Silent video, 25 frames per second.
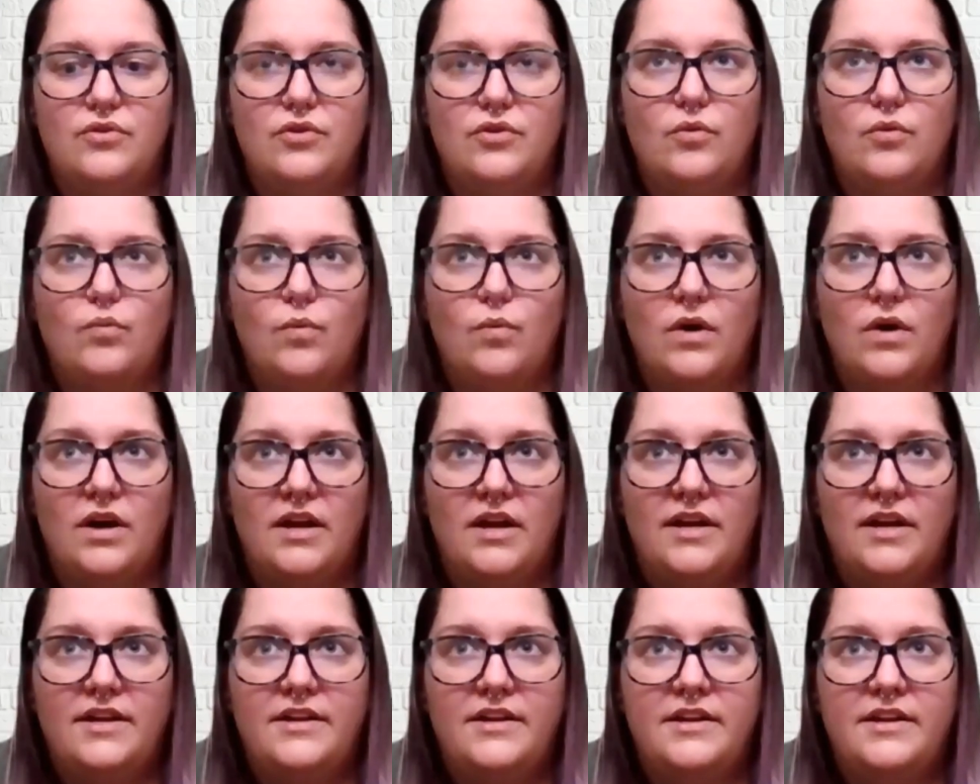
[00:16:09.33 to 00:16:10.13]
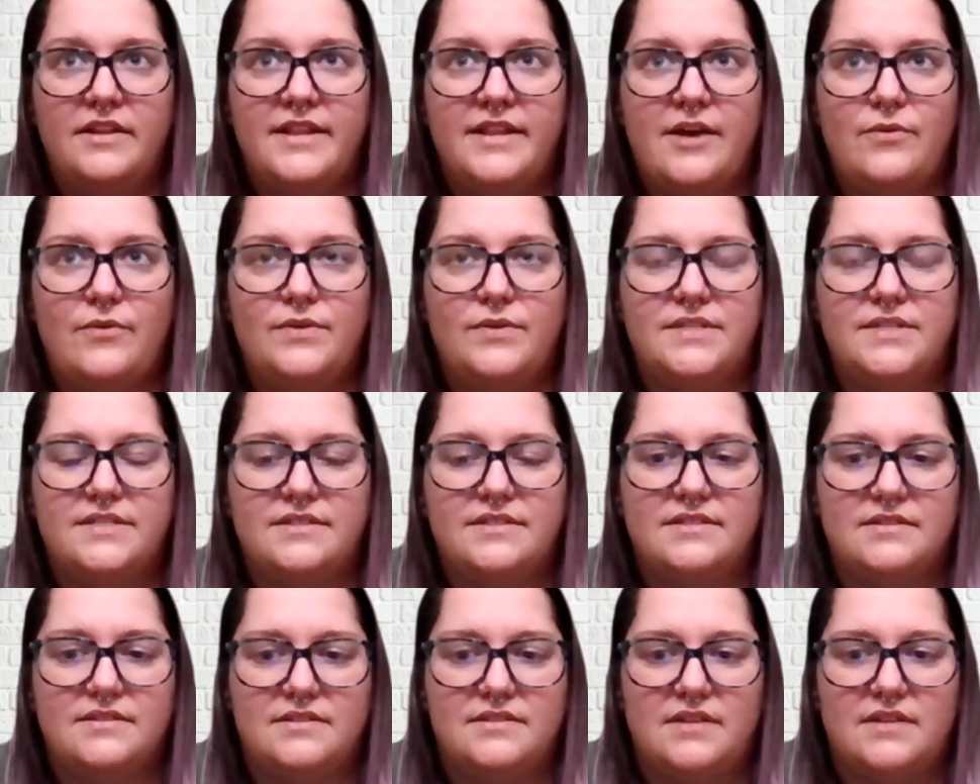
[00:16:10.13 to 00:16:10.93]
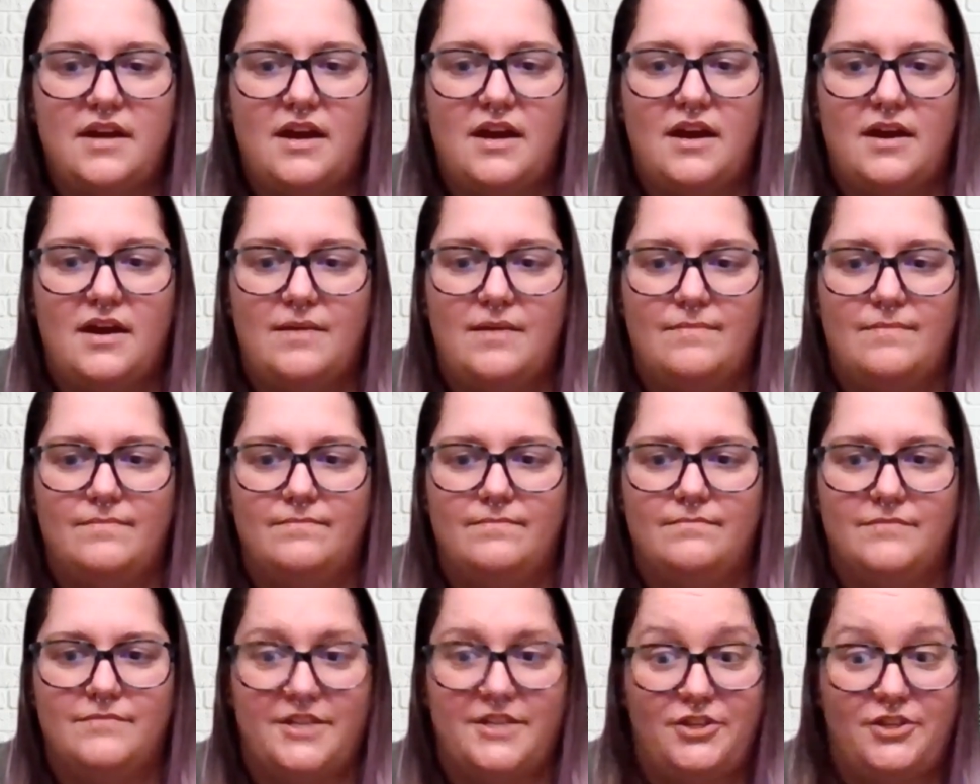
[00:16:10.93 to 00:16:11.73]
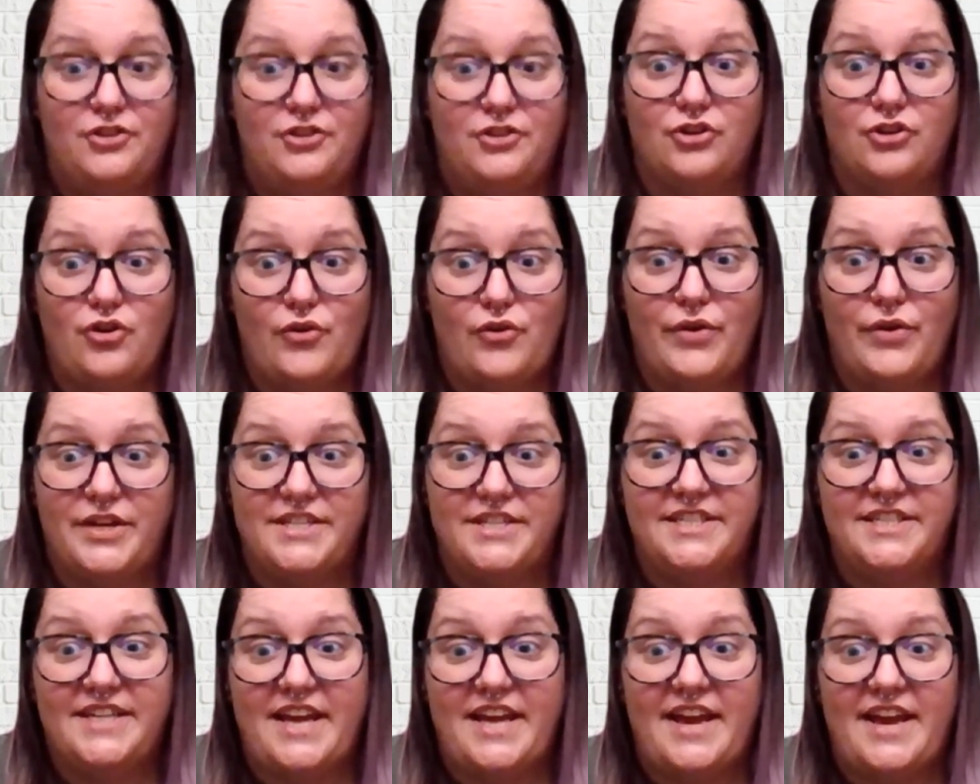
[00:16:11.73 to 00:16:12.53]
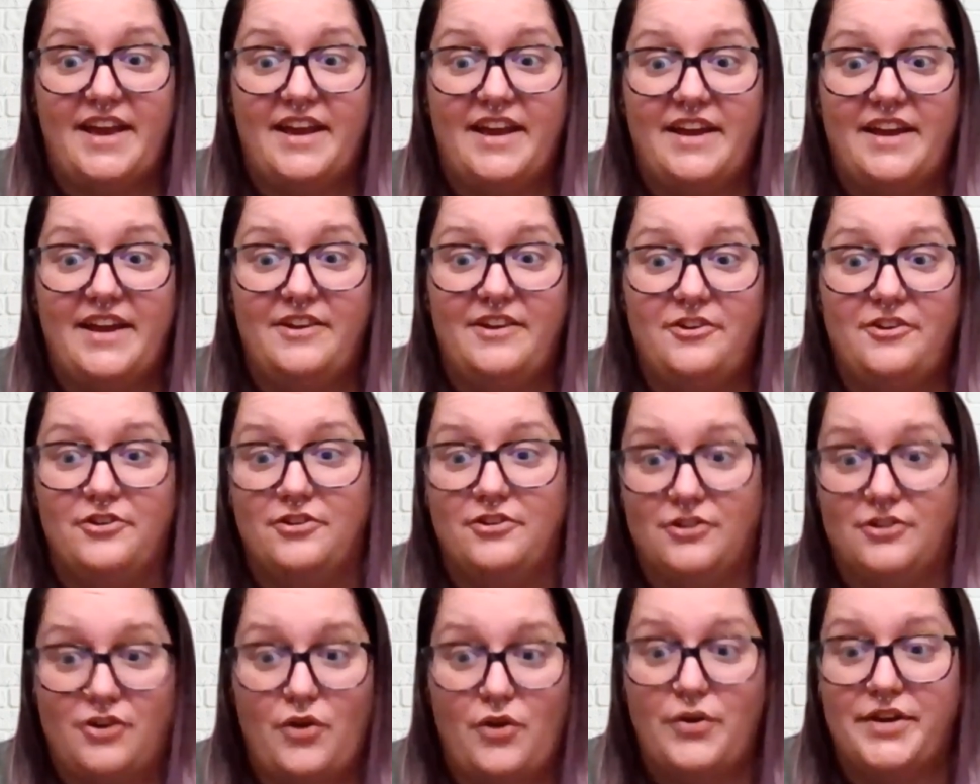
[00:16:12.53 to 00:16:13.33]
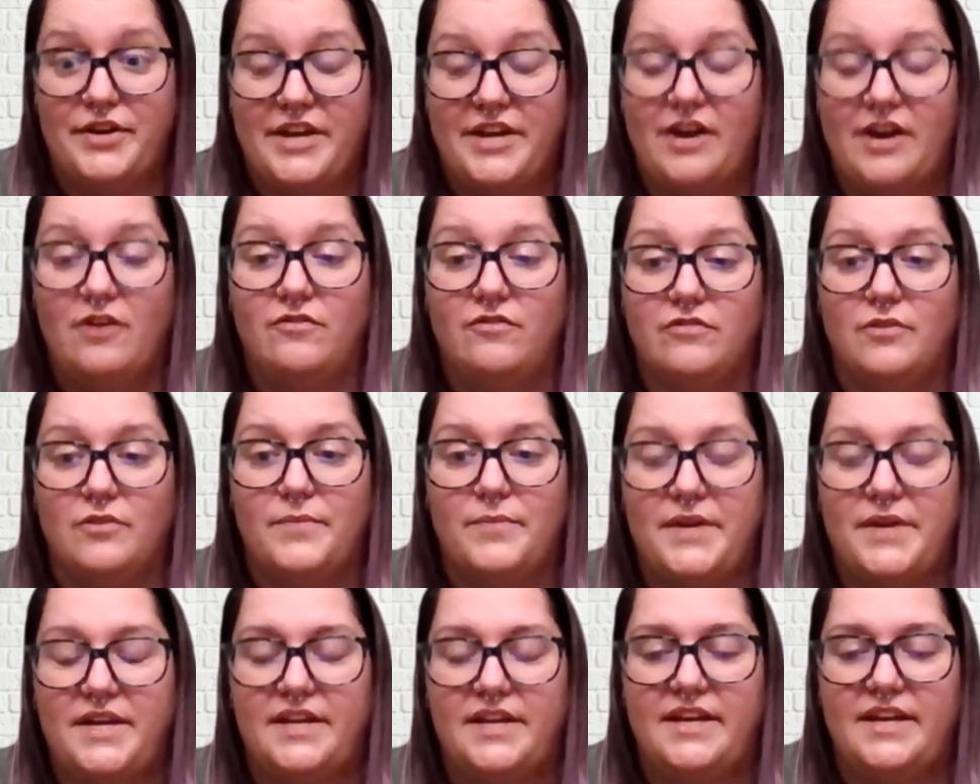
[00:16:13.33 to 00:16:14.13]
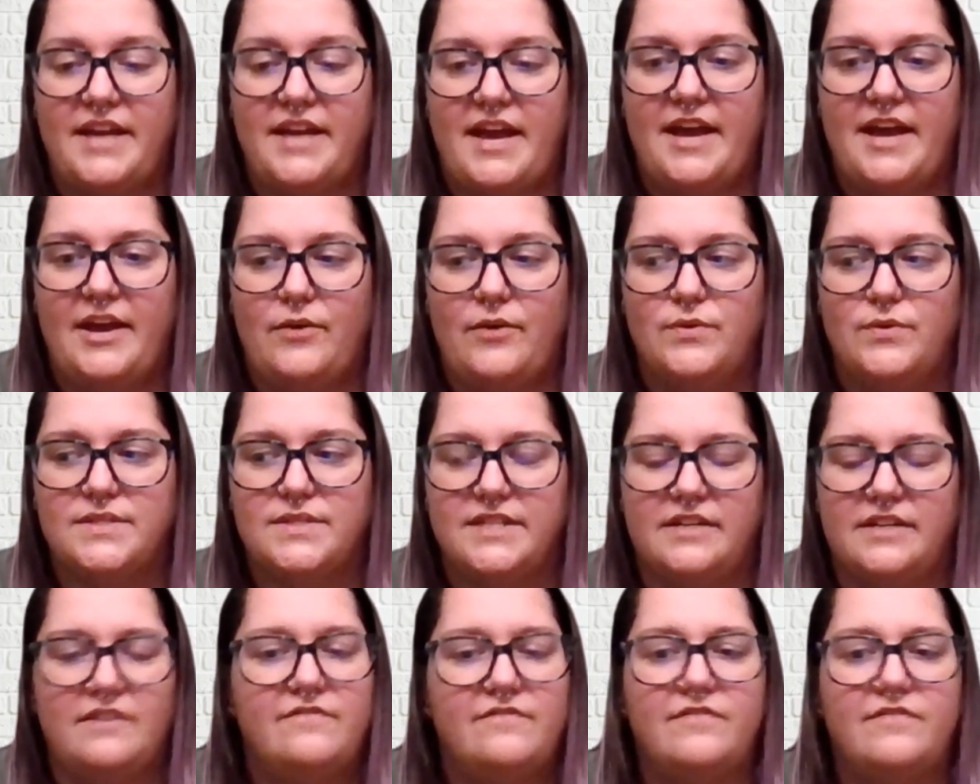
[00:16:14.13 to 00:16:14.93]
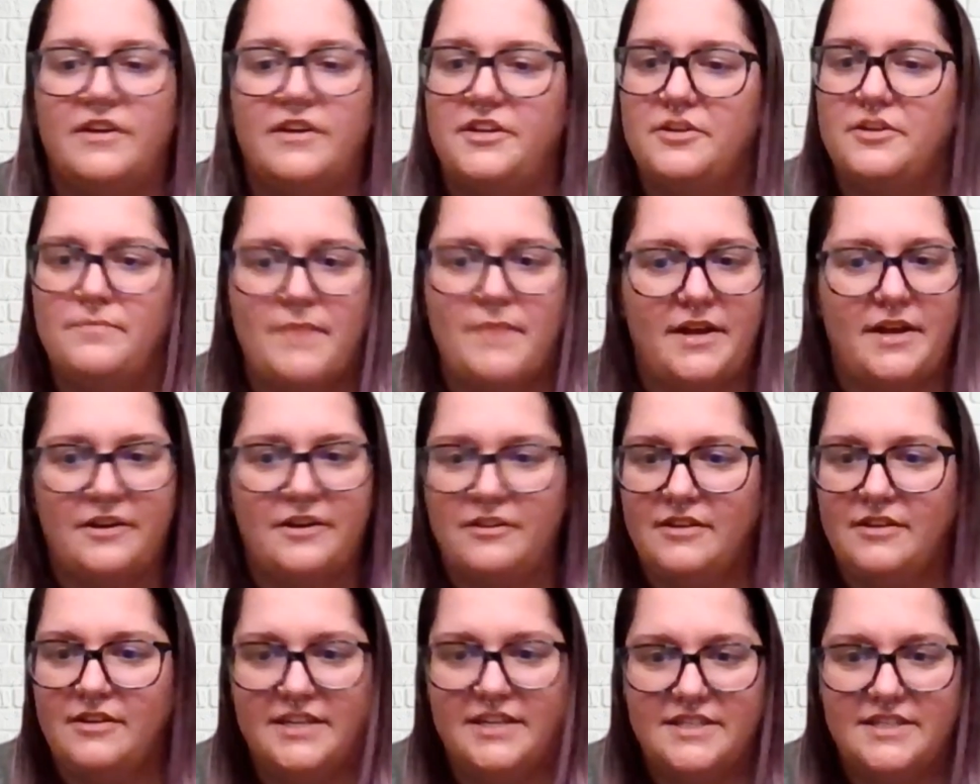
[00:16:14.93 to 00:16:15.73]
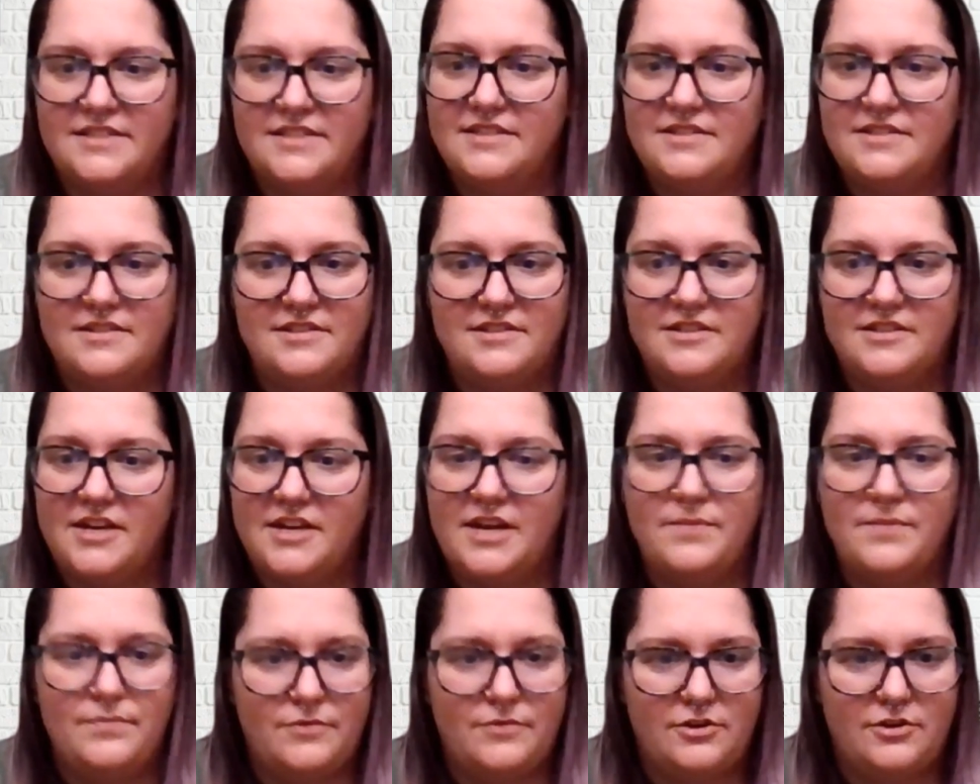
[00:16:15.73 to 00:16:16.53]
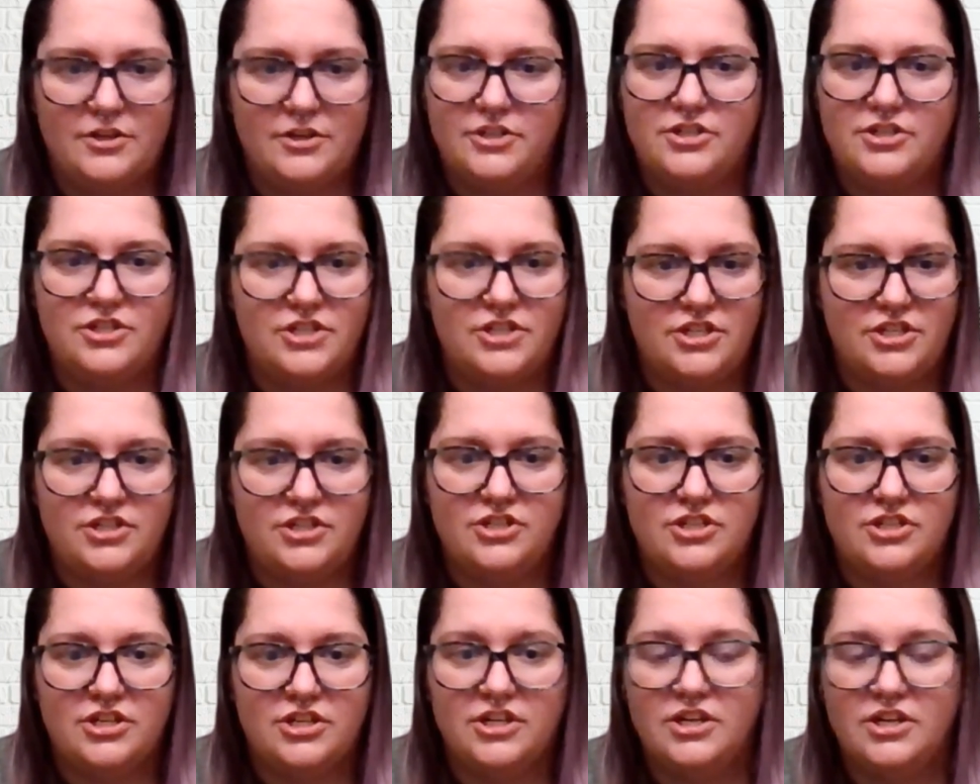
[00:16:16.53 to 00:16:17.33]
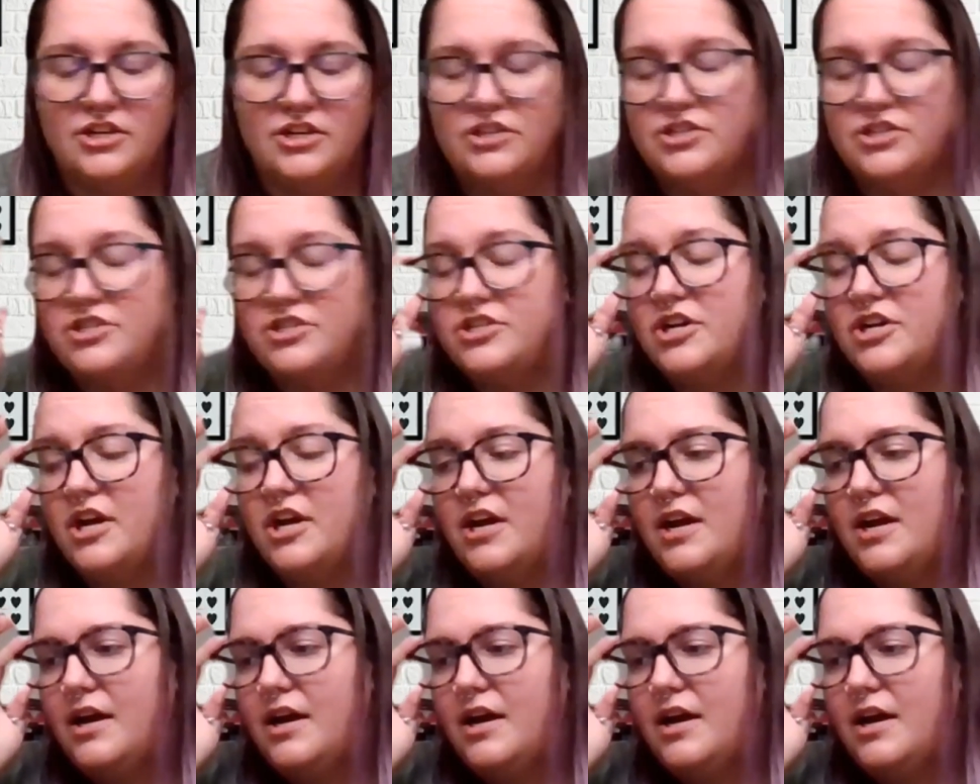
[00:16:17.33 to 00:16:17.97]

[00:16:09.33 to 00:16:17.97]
the one that was like you're going to hell for being gay was like a fundamentalist type Christian church.